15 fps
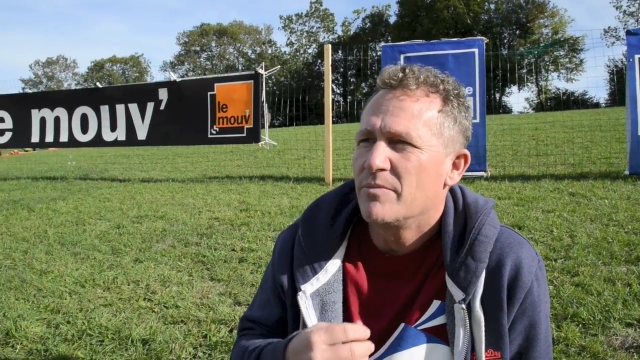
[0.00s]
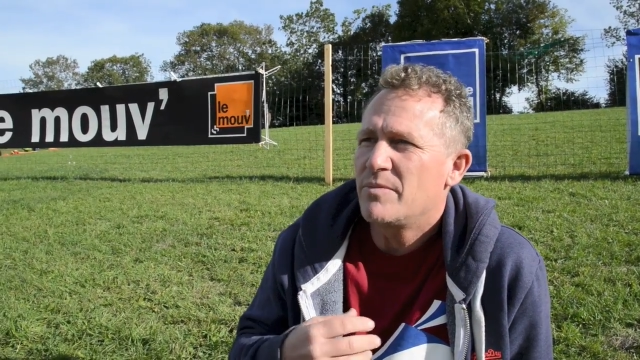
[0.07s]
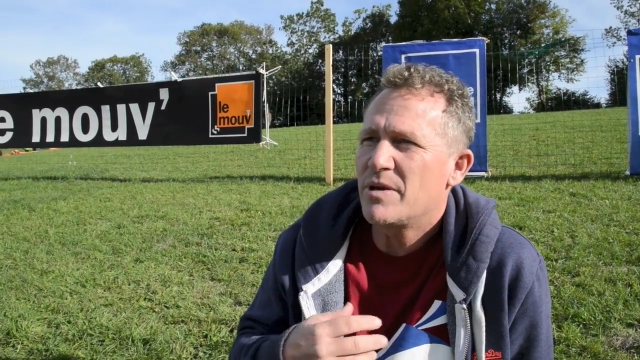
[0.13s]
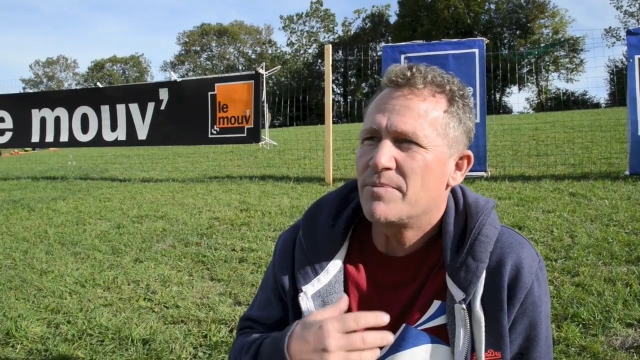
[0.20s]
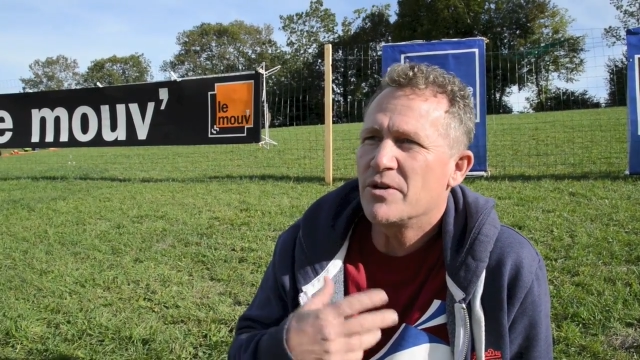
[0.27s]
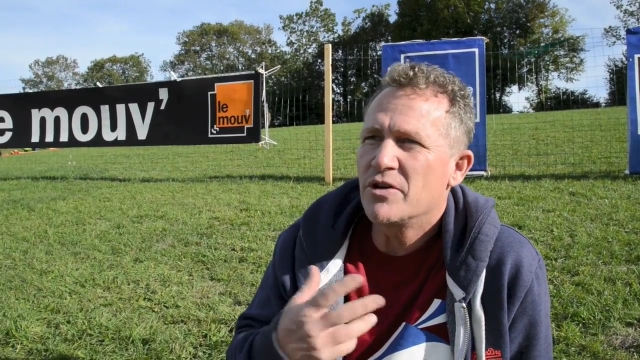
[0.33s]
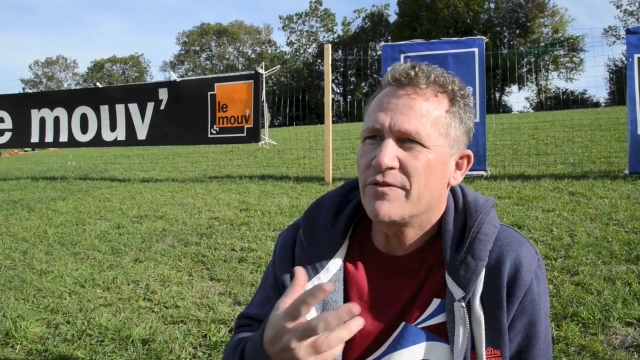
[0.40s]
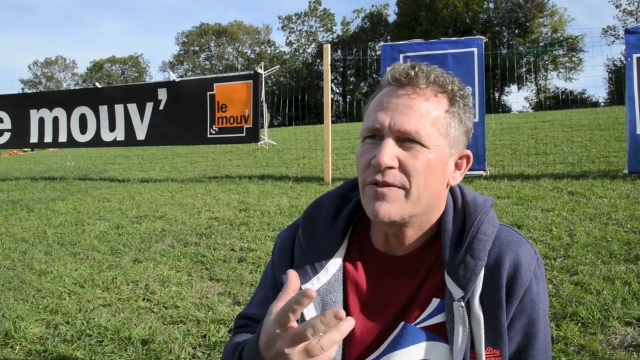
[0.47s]

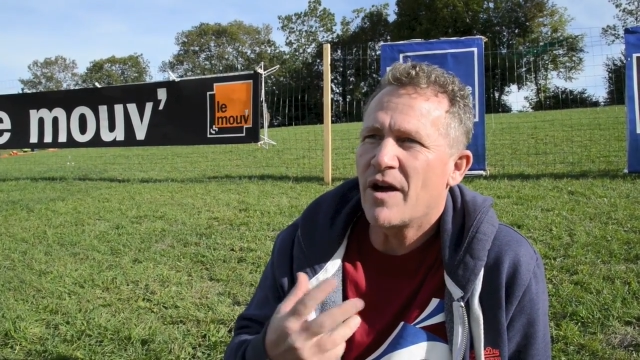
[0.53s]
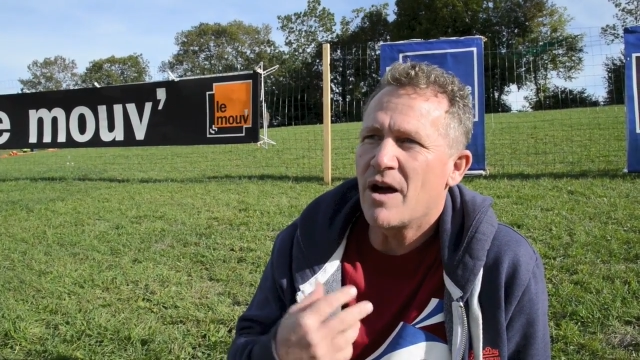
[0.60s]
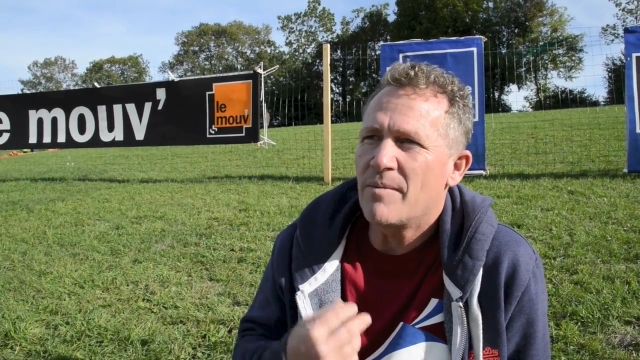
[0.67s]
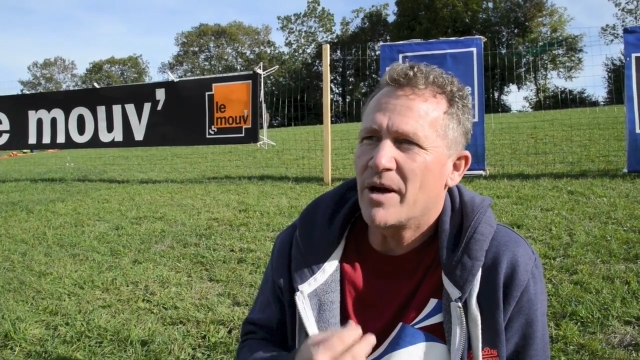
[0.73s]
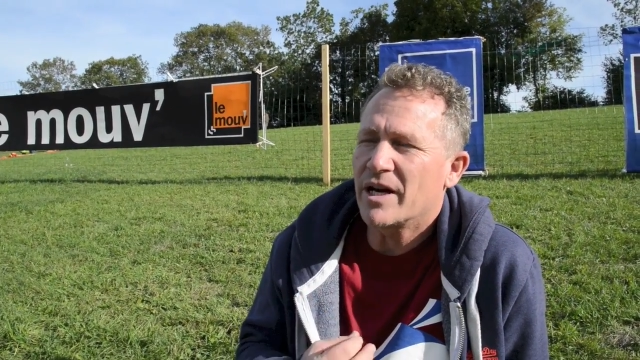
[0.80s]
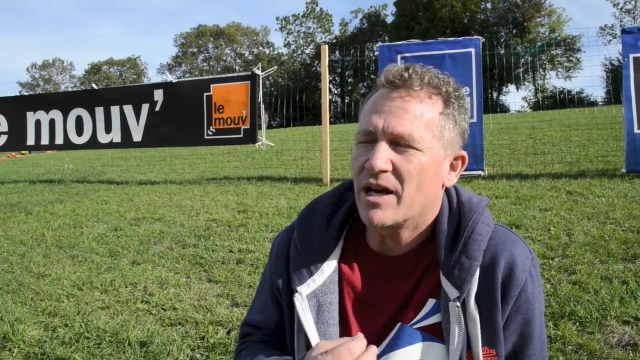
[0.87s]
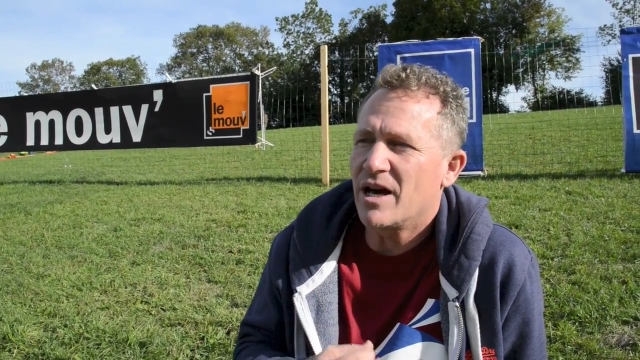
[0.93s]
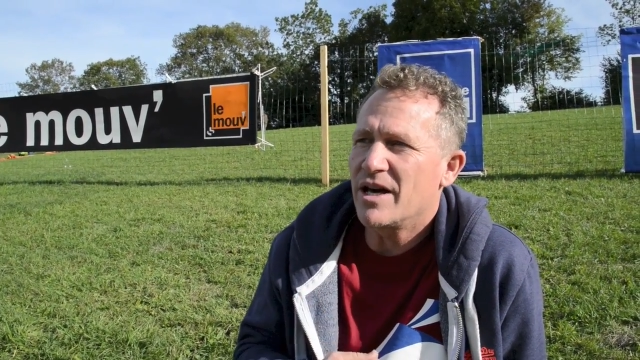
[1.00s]
People who fly
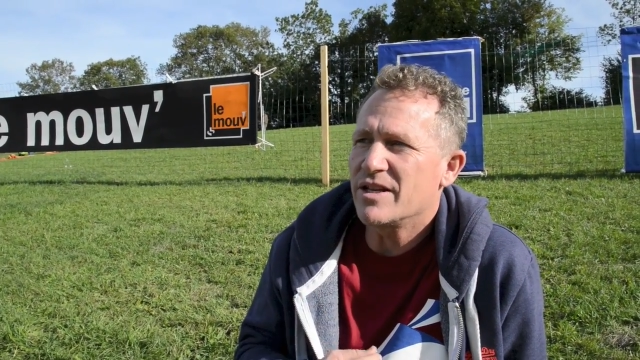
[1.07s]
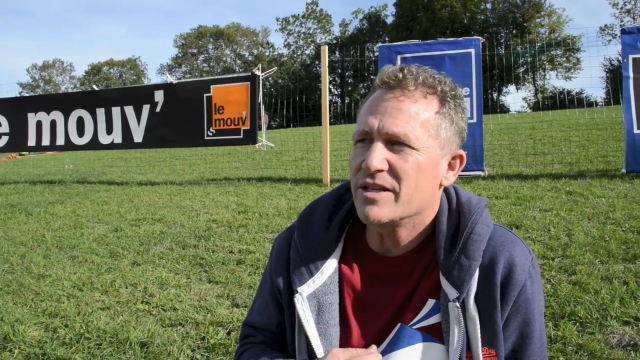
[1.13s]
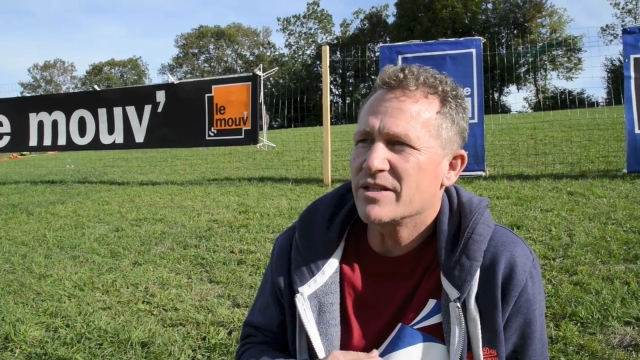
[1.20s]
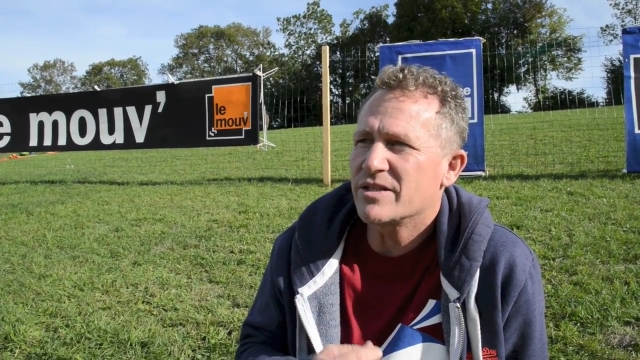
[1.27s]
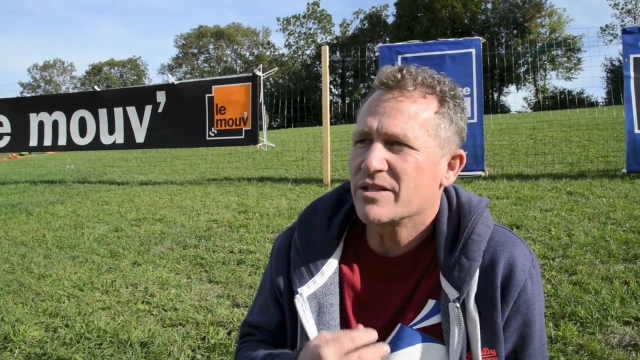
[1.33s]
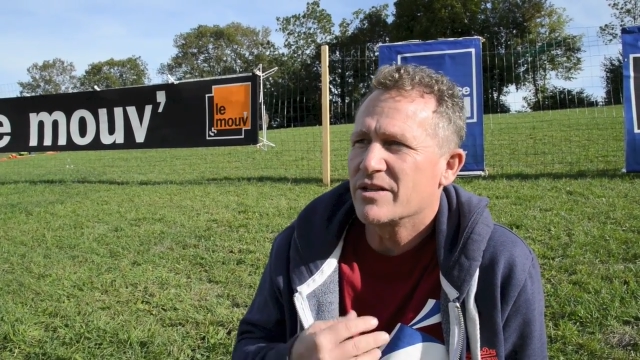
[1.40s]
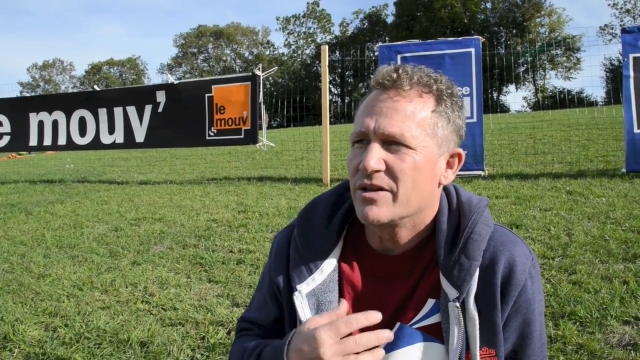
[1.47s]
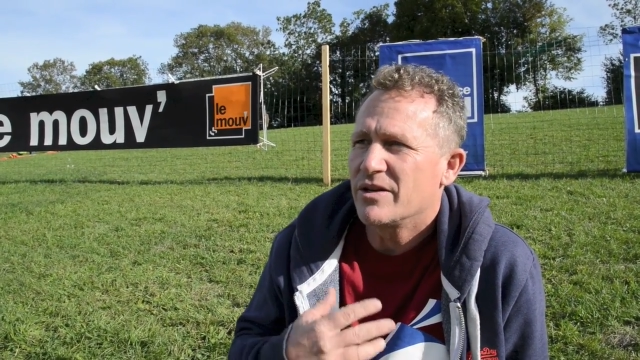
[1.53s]
my
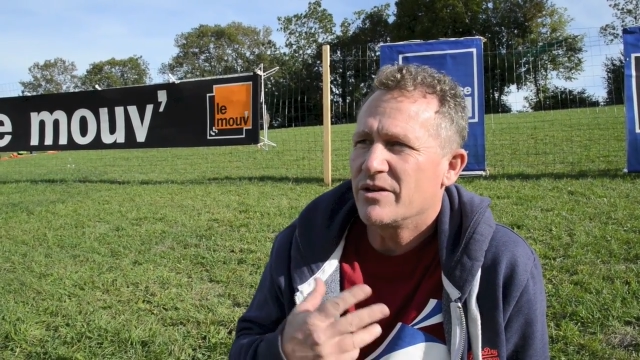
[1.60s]
gliders